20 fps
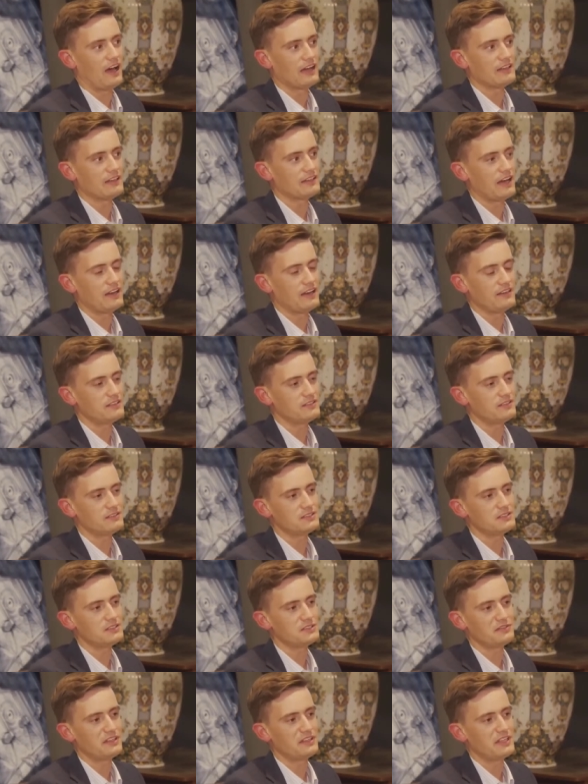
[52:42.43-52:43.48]
I, I don't
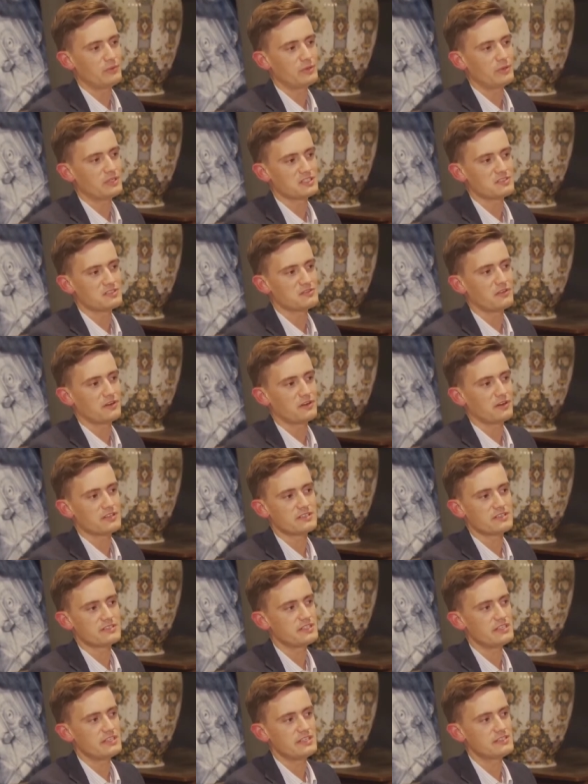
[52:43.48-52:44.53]
know if they went as far
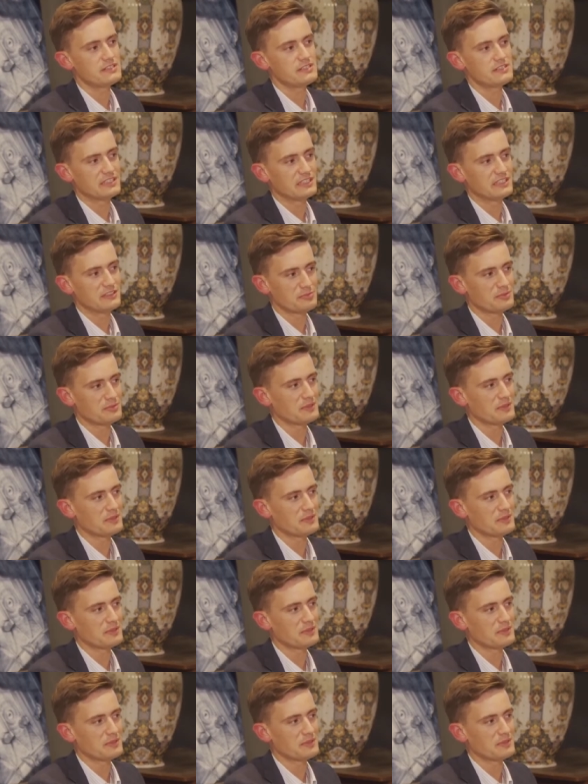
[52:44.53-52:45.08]
as cheese in Delft,